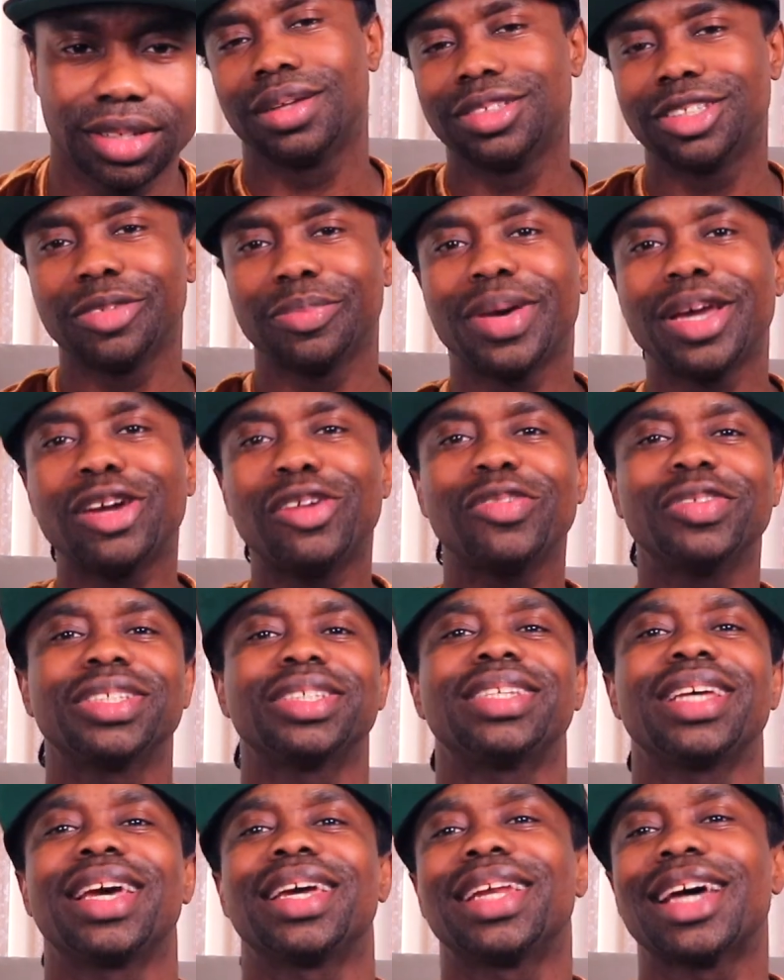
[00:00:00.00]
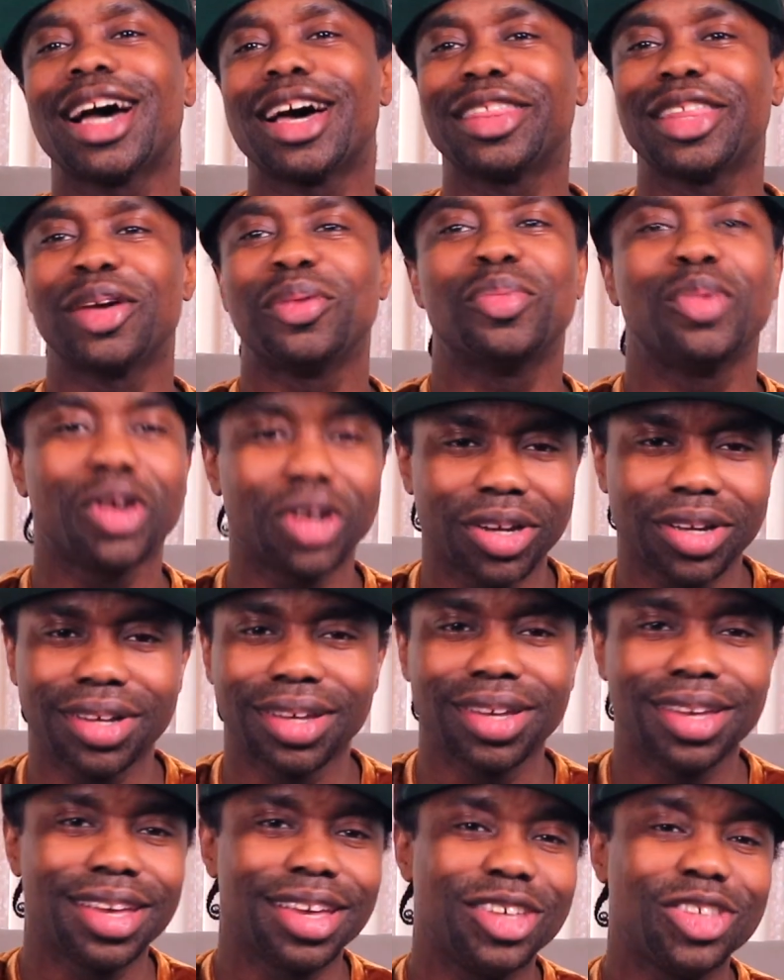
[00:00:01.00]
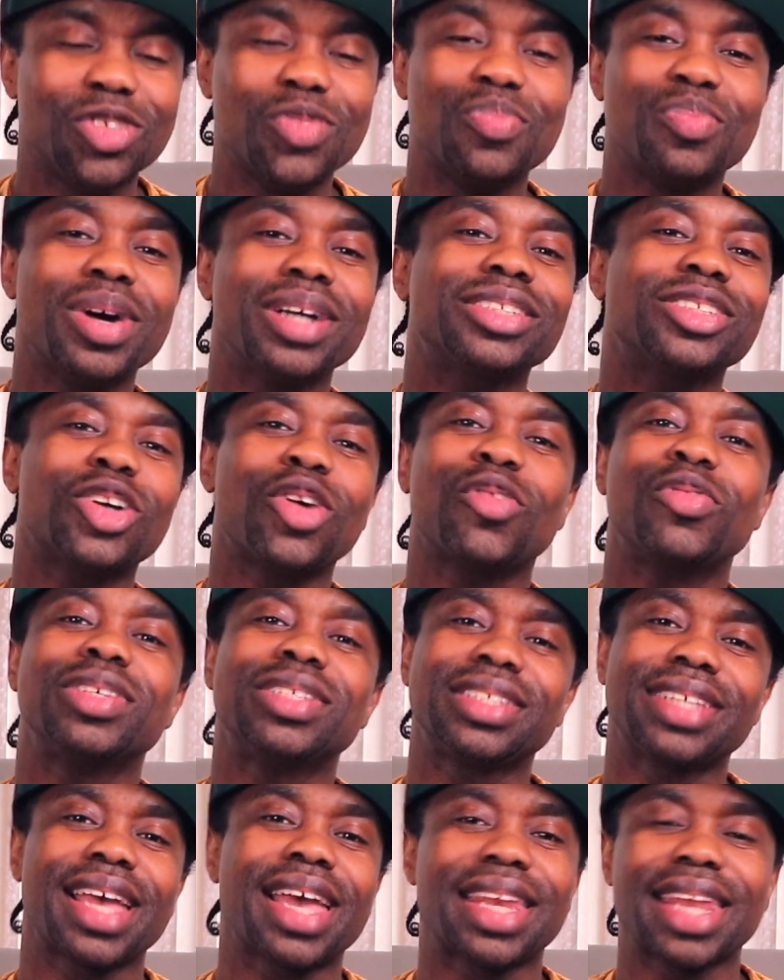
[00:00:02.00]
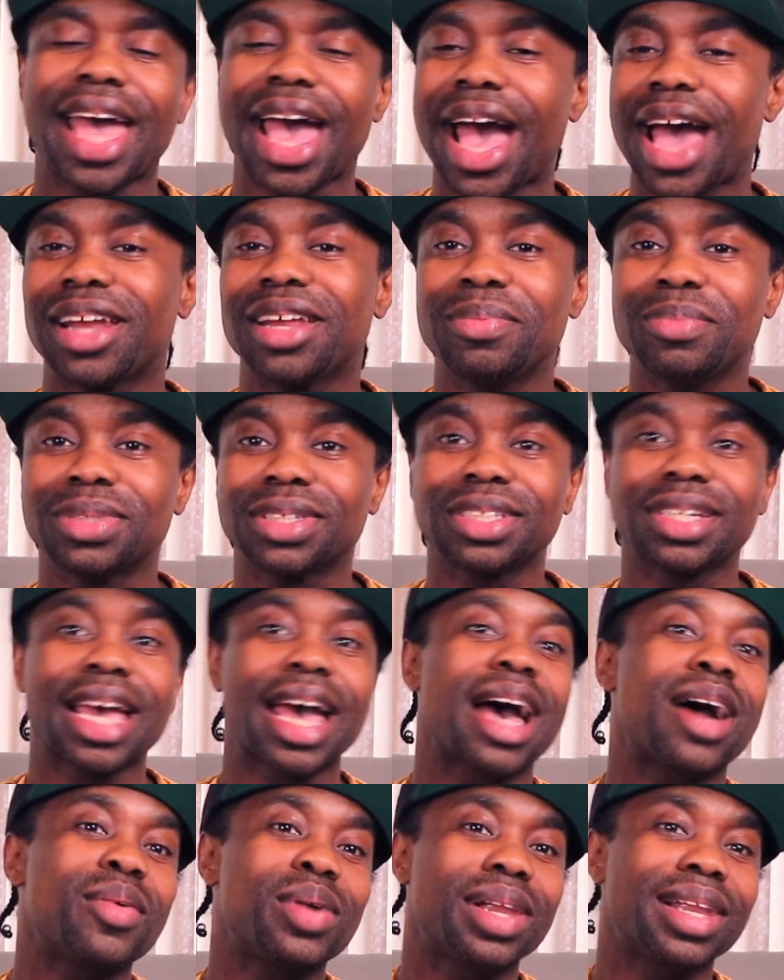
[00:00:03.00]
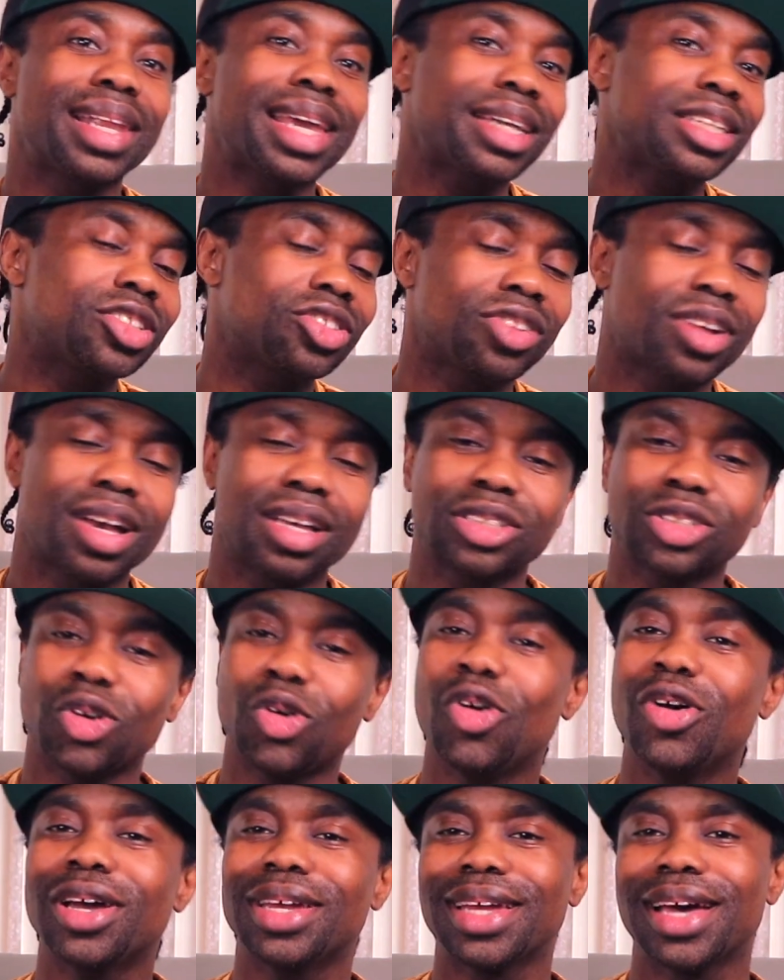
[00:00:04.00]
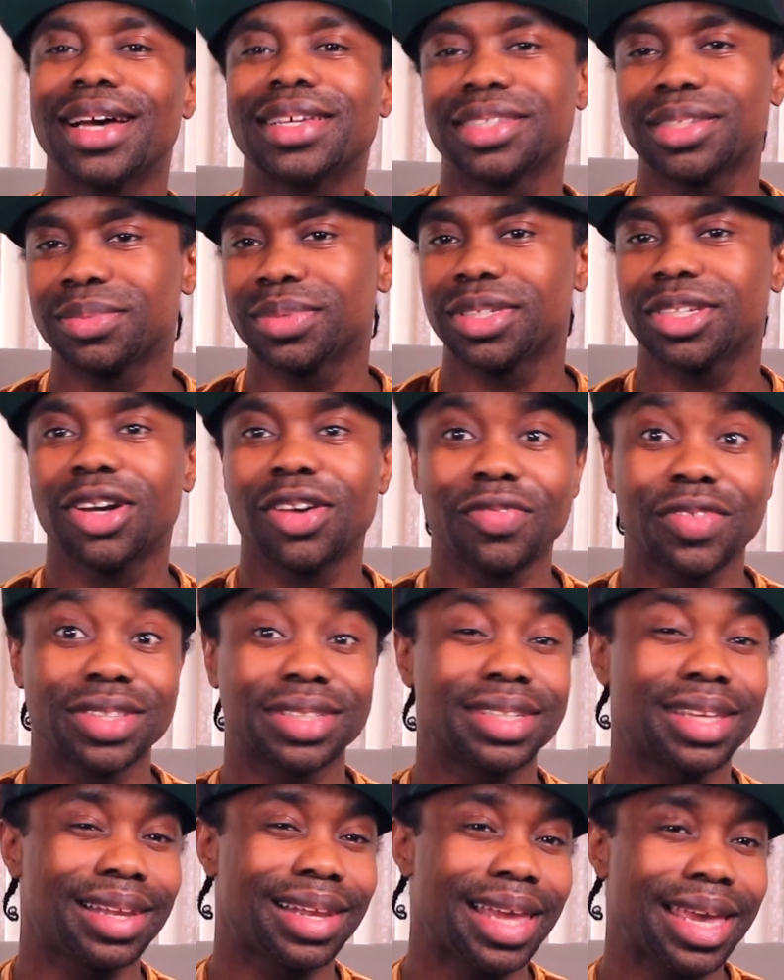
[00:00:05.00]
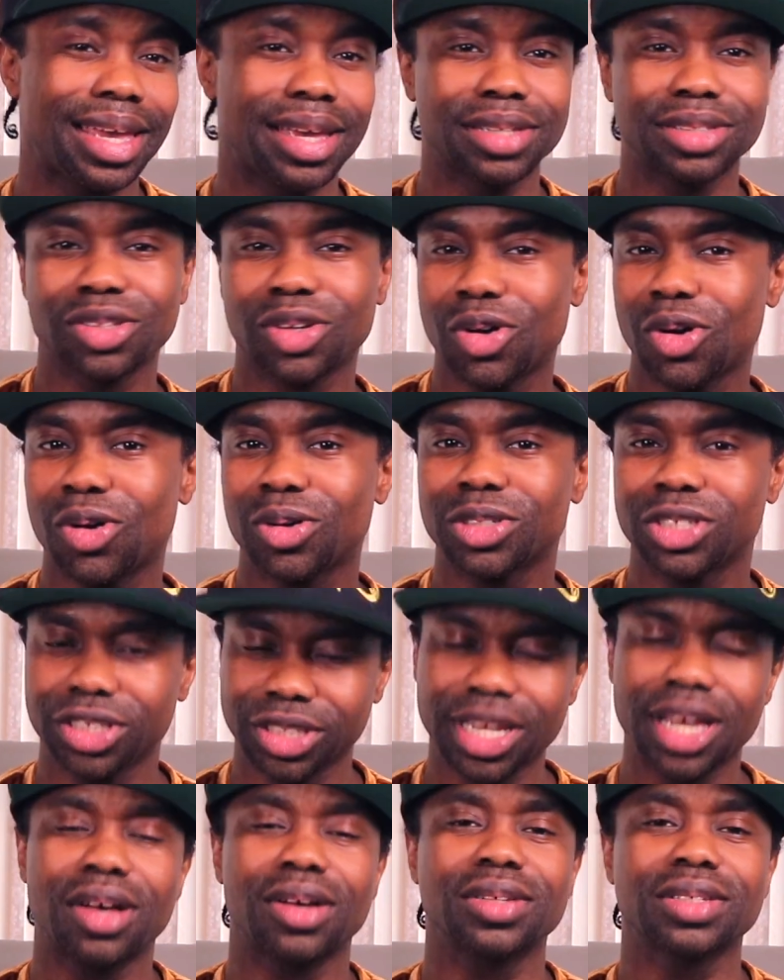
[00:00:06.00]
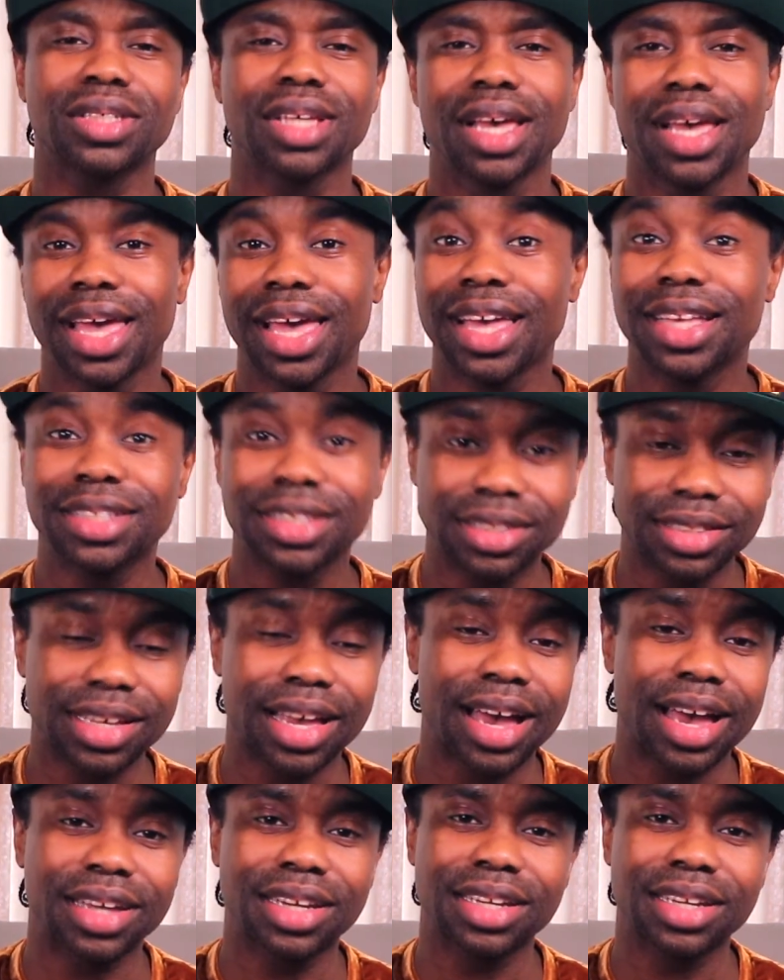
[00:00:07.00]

To better understand how they work, you must understand atoms and how electrons organize themselves into layers called shells inside